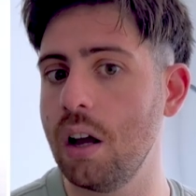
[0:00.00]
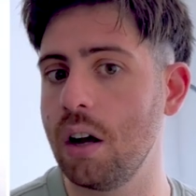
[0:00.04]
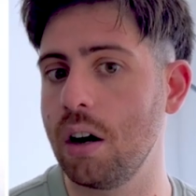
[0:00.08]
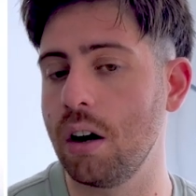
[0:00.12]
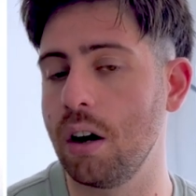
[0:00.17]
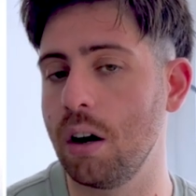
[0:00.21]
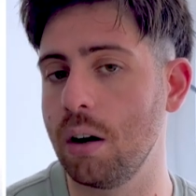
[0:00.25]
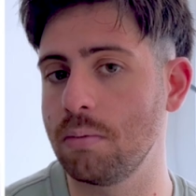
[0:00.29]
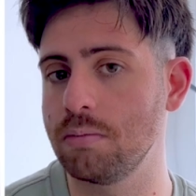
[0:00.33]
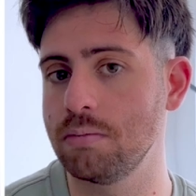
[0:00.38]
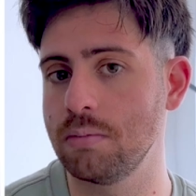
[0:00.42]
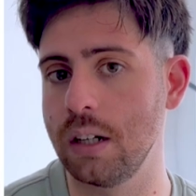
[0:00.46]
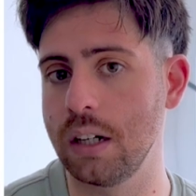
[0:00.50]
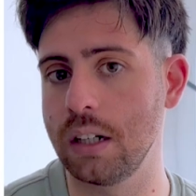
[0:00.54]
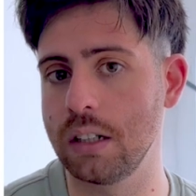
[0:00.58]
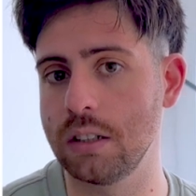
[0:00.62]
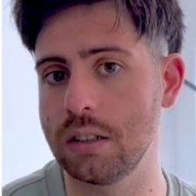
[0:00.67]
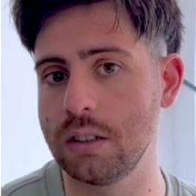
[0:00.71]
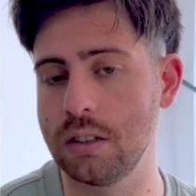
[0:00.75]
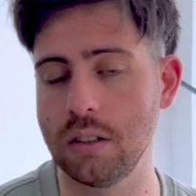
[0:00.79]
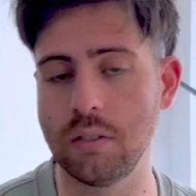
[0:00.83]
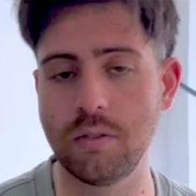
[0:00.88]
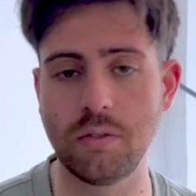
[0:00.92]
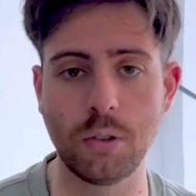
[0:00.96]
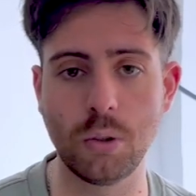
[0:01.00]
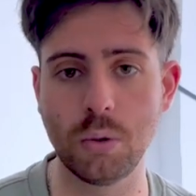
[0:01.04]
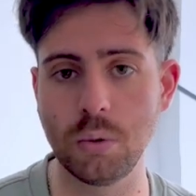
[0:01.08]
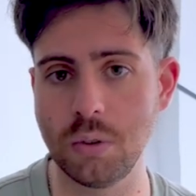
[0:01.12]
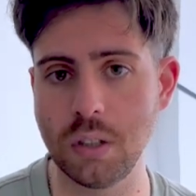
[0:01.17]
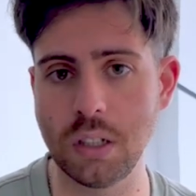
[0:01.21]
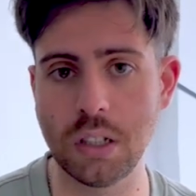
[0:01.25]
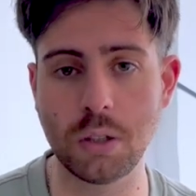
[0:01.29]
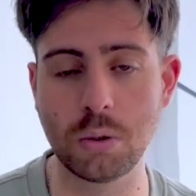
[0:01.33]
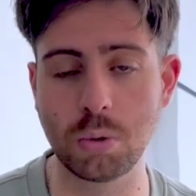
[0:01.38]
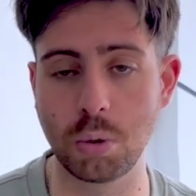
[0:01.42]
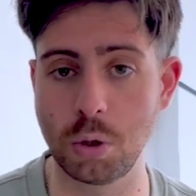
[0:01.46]
Um, and if you
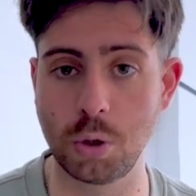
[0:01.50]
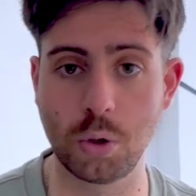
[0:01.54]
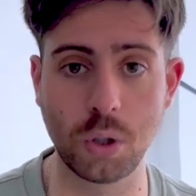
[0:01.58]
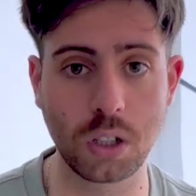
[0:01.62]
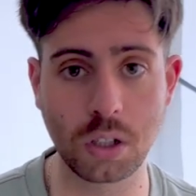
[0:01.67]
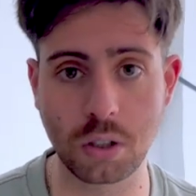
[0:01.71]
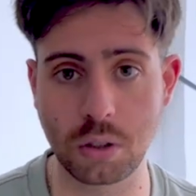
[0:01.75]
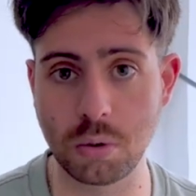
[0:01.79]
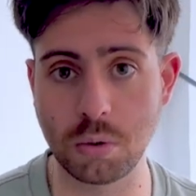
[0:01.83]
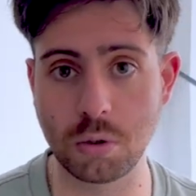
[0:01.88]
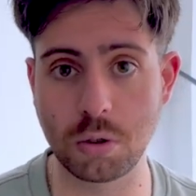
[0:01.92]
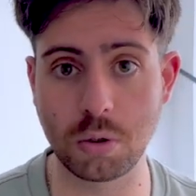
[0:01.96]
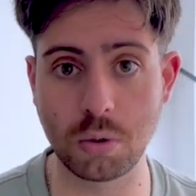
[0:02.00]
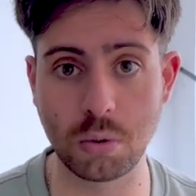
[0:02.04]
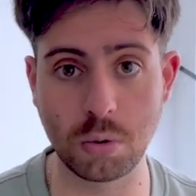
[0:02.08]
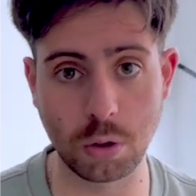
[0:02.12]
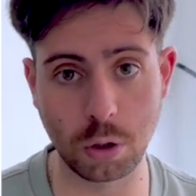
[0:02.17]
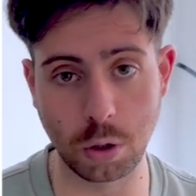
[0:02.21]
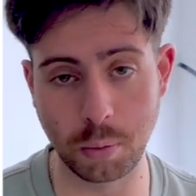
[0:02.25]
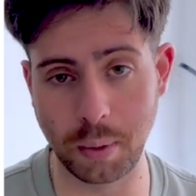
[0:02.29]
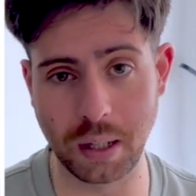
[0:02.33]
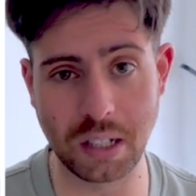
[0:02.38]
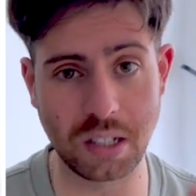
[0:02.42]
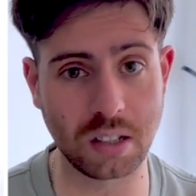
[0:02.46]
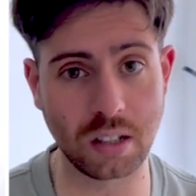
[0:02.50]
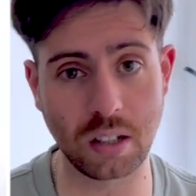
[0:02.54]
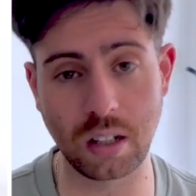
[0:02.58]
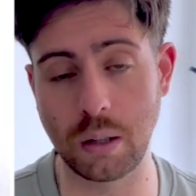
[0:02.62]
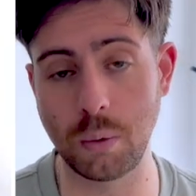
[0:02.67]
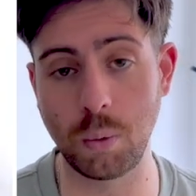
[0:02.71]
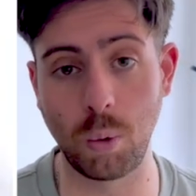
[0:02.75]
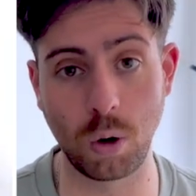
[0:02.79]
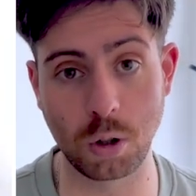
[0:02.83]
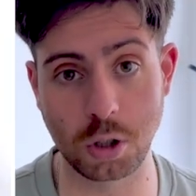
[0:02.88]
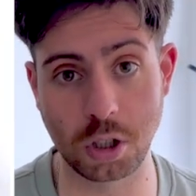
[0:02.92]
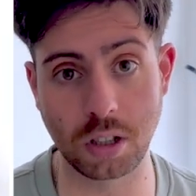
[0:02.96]
eat or drink too soon, you're basically
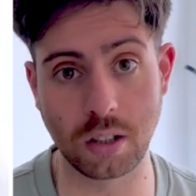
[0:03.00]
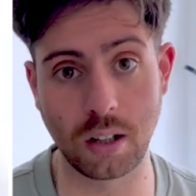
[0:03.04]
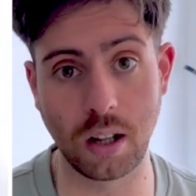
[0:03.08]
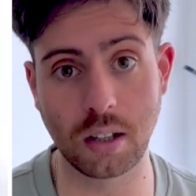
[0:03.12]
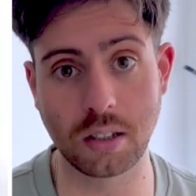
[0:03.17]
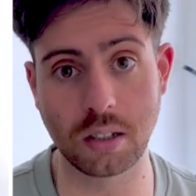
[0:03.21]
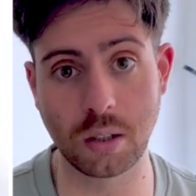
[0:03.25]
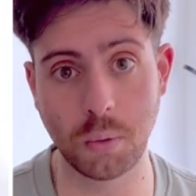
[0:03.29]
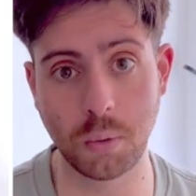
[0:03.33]
washing that